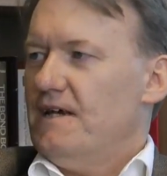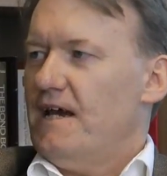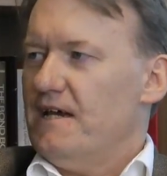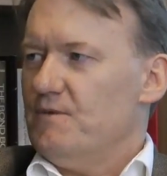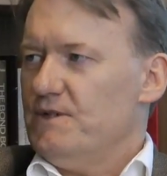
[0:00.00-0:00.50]

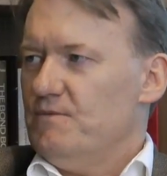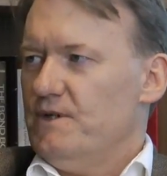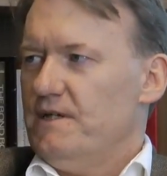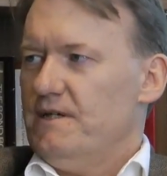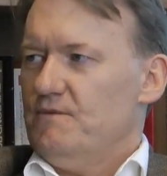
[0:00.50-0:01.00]
and
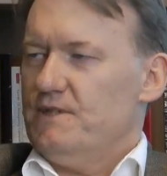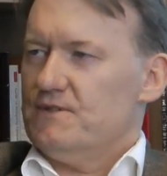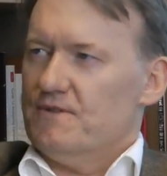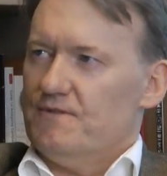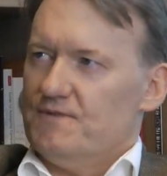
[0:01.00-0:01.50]
we
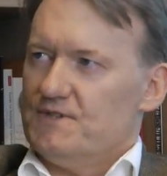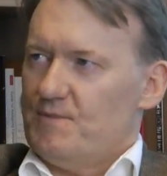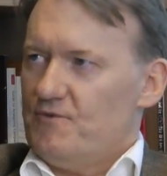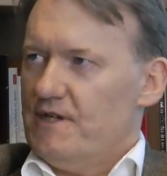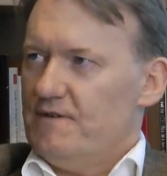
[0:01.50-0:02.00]
sort of
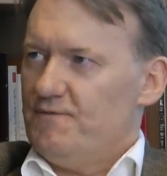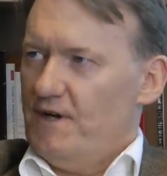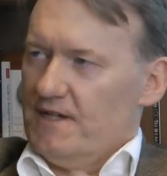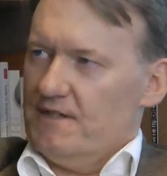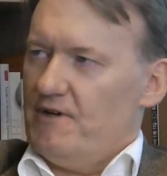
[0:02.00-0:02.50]
separate finding